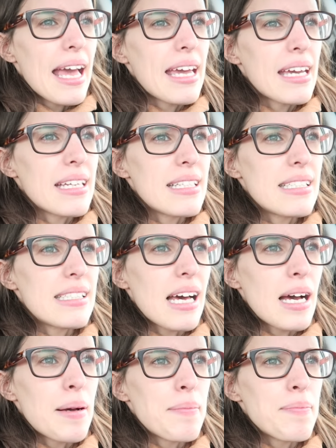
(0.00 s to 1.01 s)
and
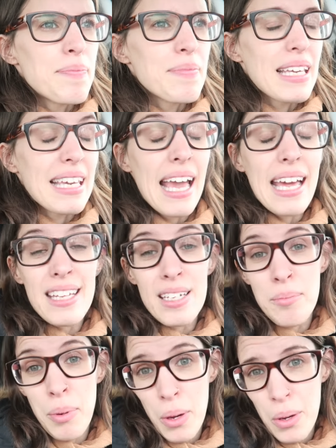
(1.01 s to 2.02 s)
um,
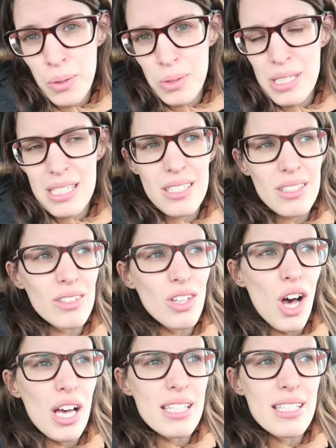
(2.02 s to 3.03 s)
Canada Post
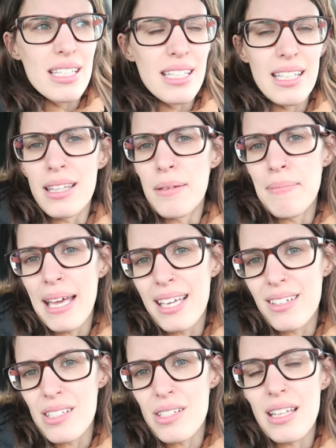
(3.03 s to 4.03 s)
lost it in the
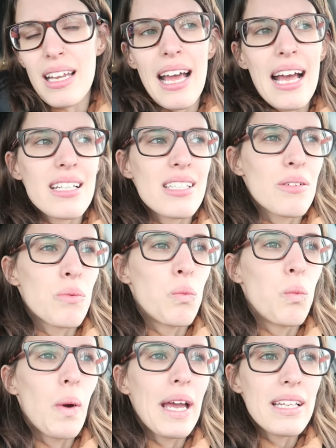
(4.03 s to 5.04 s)
mail, so then I had to
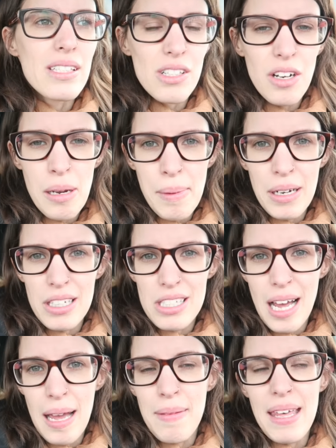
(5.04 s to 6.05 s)
wait a certain amount of
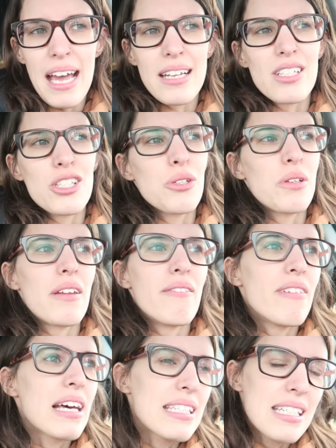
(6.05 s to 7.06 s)
time. They had to do an
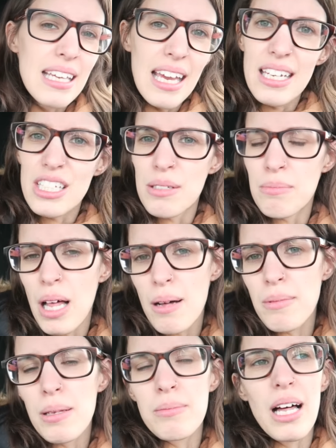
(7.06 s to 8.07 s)
investigation, blah
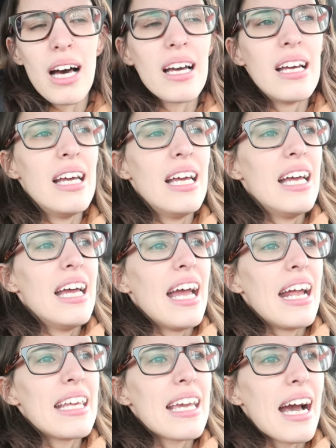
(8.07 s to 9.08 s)
blah blah.
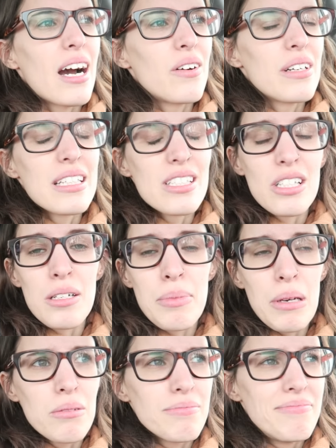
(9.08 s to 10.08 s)
Anyhow, it took
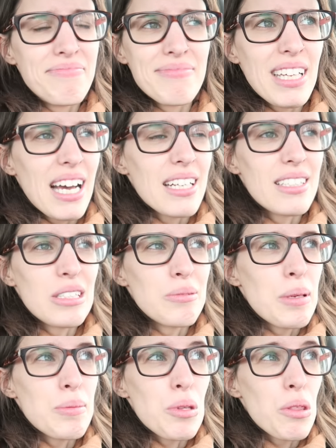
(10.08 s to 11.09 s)
about, I don't know,
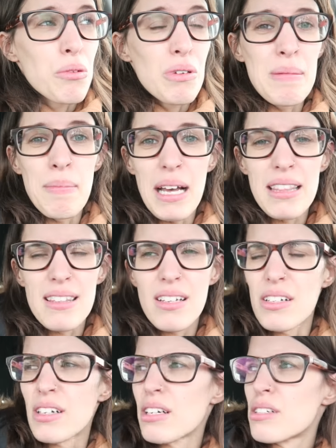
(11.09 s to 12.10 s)
maybe three months
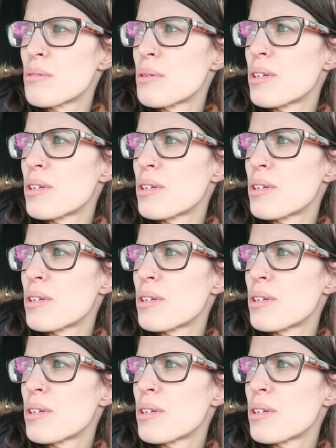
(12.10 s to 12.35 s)
or